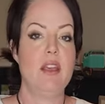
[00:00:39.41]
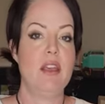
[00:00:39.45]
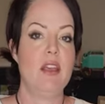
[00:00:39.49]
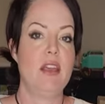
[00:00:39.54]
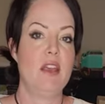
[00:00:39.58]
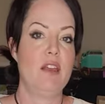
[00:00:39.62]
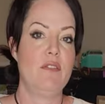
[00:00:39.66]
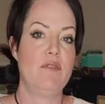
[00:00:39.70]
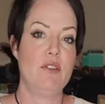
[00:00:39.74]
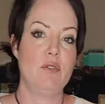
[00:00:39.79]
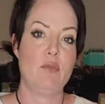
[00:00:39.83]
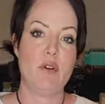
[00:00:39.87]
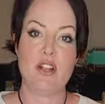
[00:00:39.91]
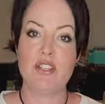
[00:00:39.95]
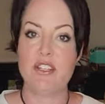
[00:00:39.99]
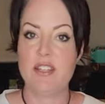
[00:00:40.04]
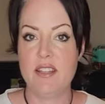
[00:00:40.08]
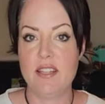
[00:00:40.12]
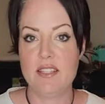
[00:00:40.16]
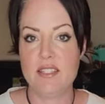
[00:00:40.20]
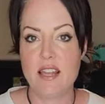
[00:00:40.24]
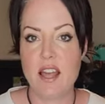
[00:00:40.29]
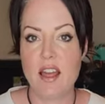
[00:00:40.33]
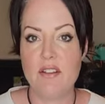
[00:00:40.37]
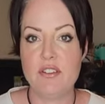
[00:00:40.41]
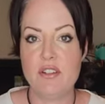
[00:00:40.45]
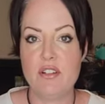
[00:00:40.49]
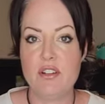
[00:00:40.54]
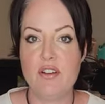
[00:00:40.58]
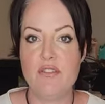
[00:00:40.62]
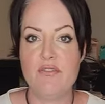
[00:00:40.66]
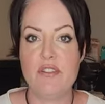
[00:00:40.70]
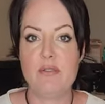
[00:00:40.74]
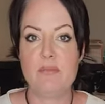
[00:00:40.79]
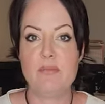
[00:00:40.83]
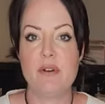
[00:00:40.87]
If you're watching this after
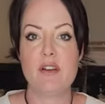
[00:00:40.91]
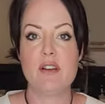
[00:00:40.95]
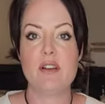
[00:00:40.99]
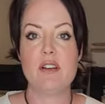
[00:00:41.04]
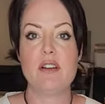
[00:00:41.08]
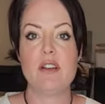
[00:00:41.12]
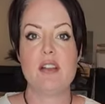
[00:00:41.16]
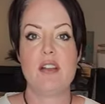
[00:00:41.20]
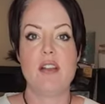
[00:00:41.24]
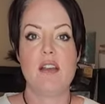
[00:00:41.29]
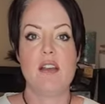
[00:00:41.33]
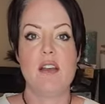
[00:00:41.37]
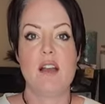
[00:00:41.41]
November,